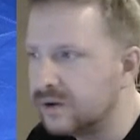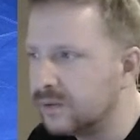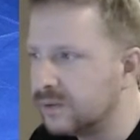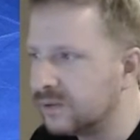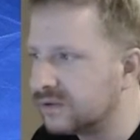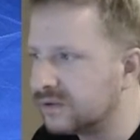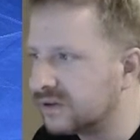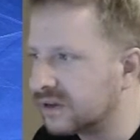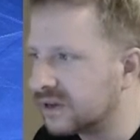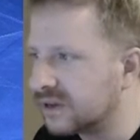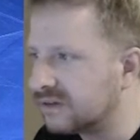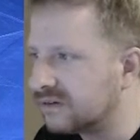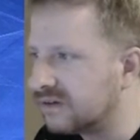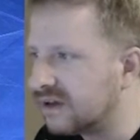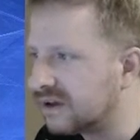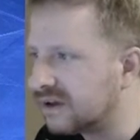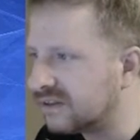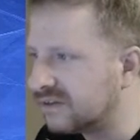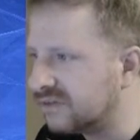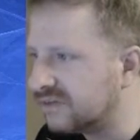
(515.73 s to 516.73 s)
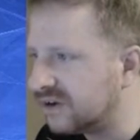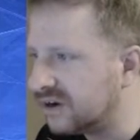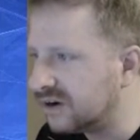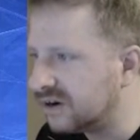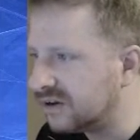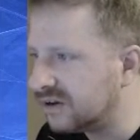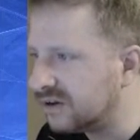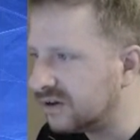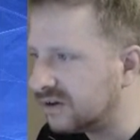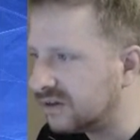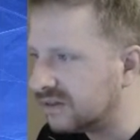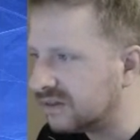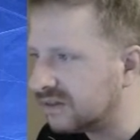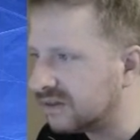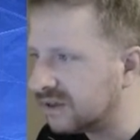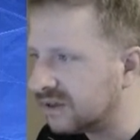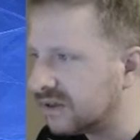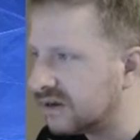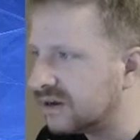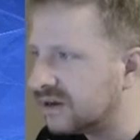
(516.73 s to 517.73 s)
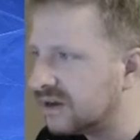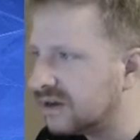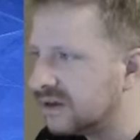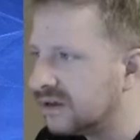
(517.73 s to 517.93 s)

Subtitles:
once it gets activated, then